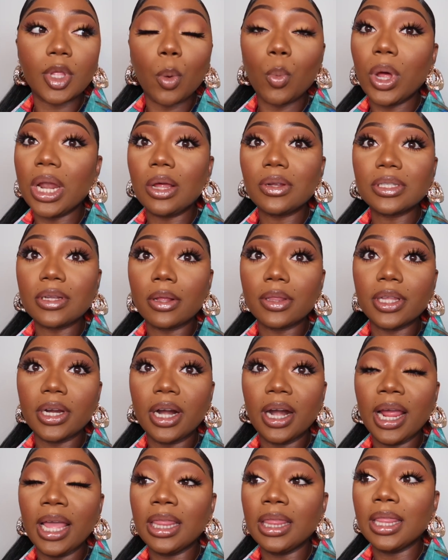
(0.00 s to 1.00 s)
while I was out
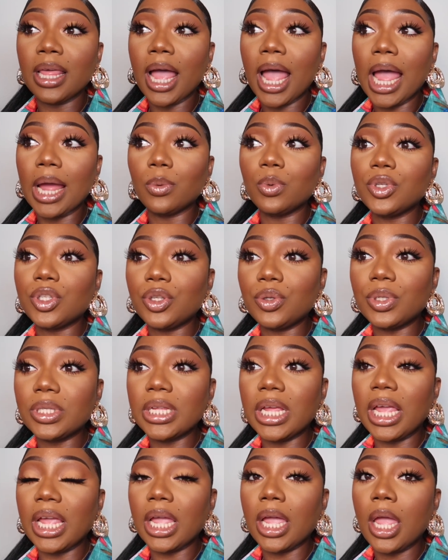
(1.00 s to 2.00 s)
there. And I was
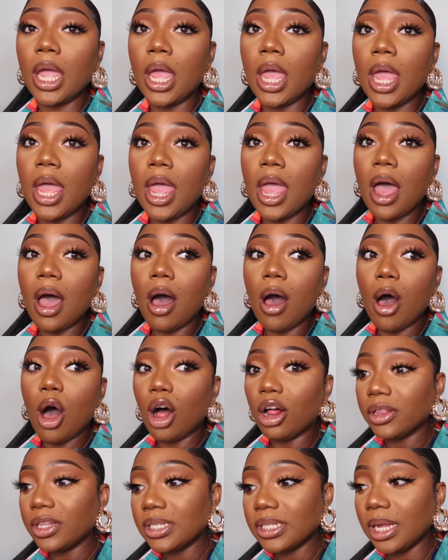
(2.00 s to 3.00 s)
using
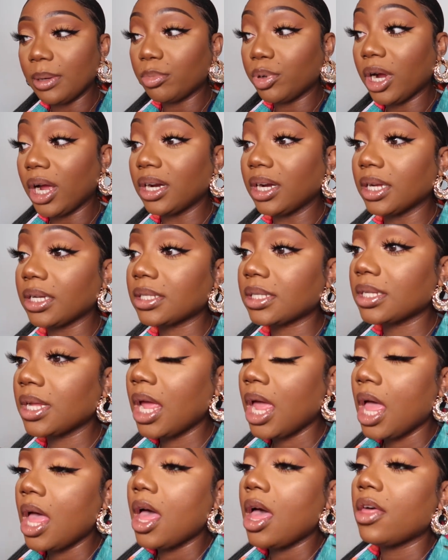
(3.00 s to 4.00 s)
all the same products.
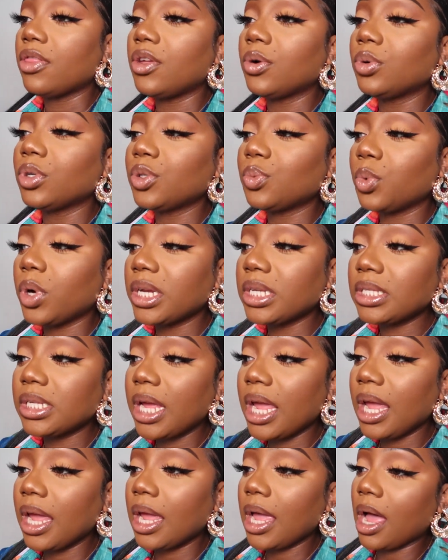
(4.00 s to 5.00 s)
There was one
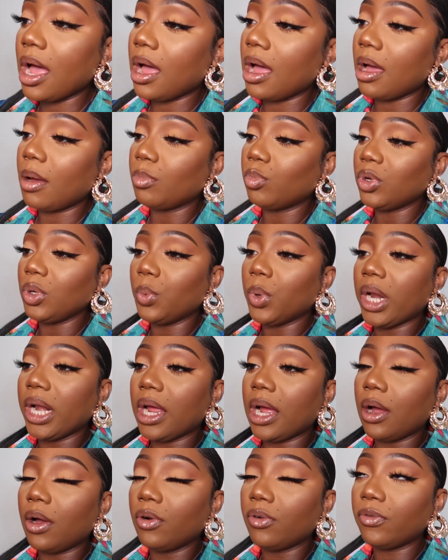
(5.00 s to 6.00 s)
day um, we went
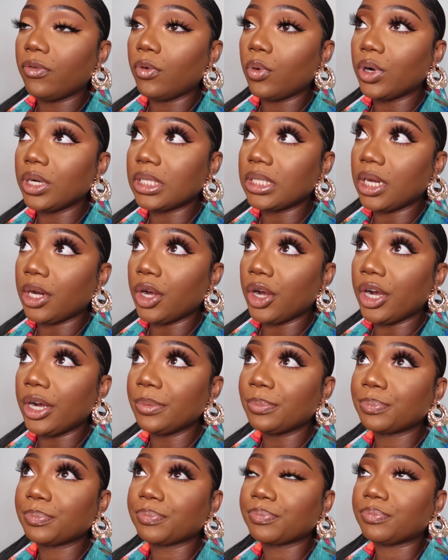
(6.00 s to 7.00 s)
out for
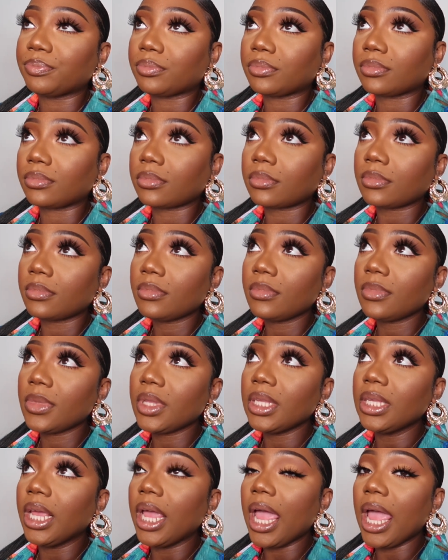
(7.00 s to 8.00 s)
dinner
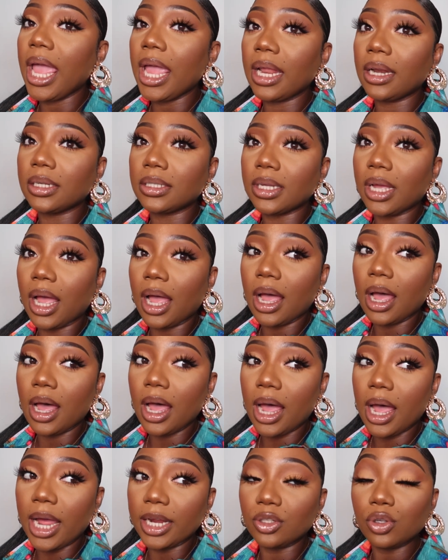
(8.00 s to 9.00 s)
and
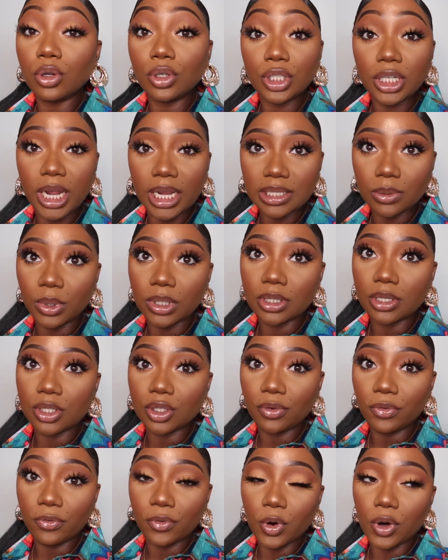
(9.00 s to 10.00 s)
I told you guys I went to
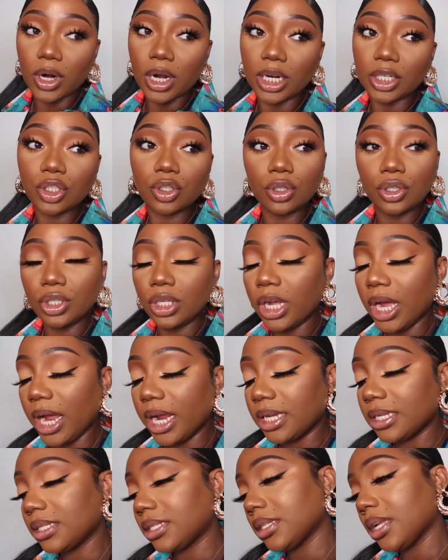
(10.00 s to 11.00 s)
Sephora. I showed you
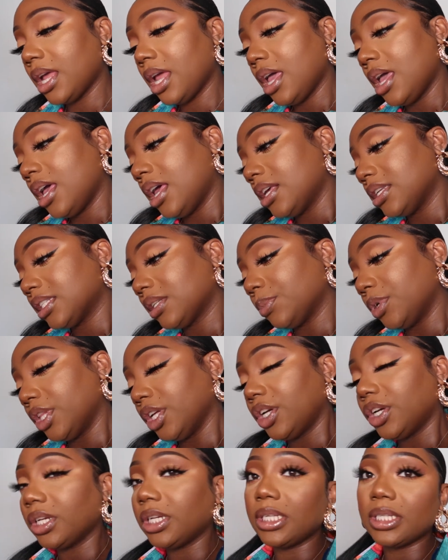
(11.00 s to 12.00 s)
guys some of the
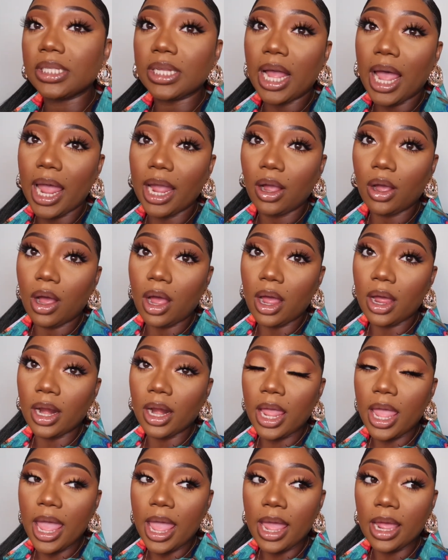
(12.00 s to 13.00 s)
goodies that I got
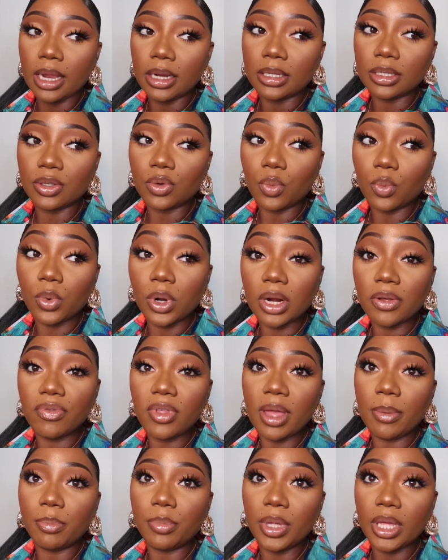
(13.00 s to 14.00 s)
and one of
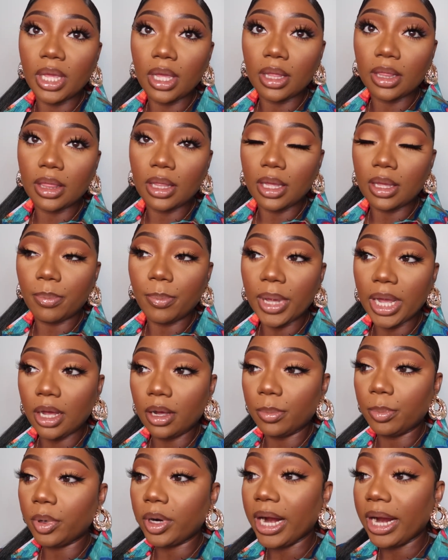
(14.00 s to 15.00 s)
them being the
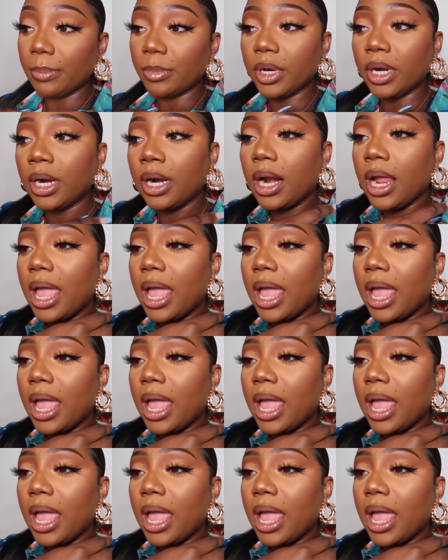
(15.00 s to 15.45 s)
Becca primer